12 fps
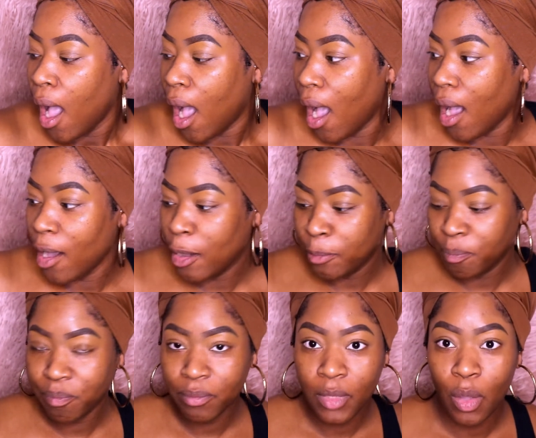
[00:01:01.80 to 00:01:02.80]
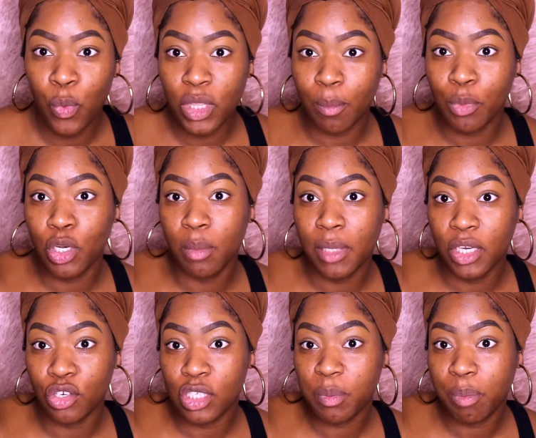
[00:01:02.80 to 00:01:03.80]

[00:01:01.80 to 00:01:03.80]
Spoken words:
With a Beauty Blender